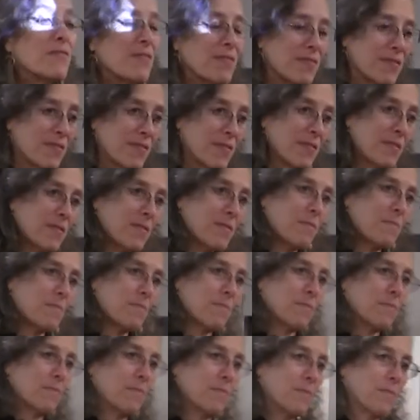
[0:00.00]
I work with
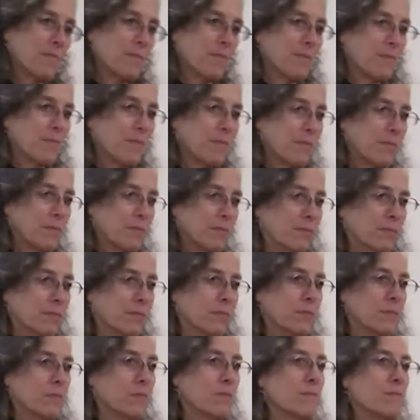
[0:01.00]
the Office of
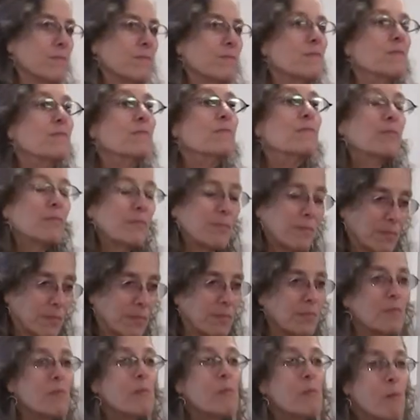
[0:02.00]
Research Evaluation and
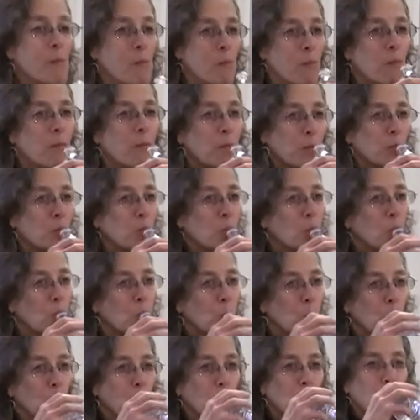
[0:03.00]
Program Support.
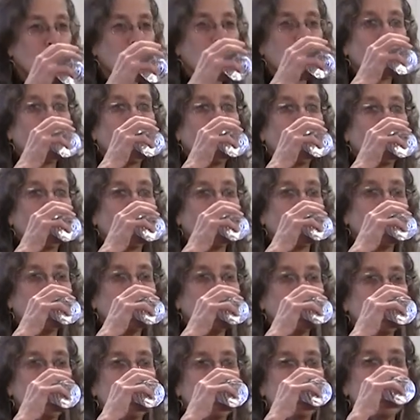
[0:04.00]
Um,
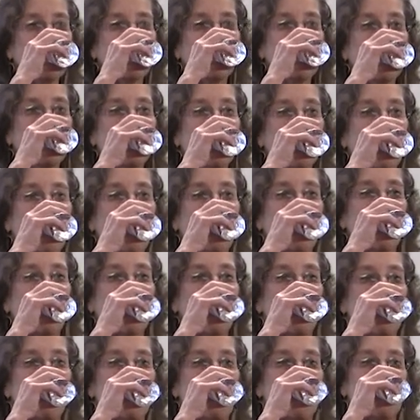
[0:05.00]
so,
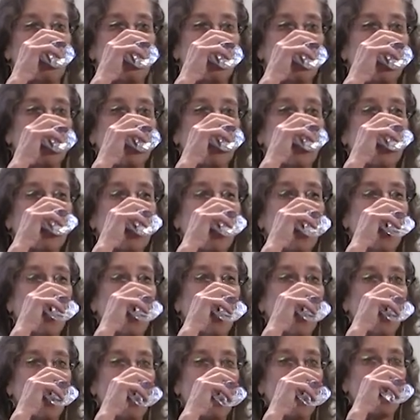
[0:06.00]
youth work isn't
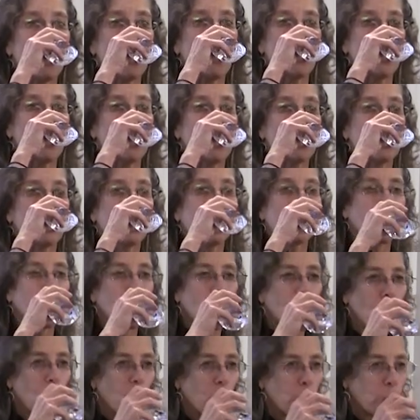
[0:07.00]
necessarily my
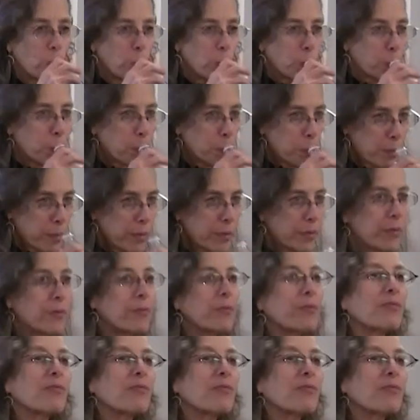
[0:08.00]
field as of right now.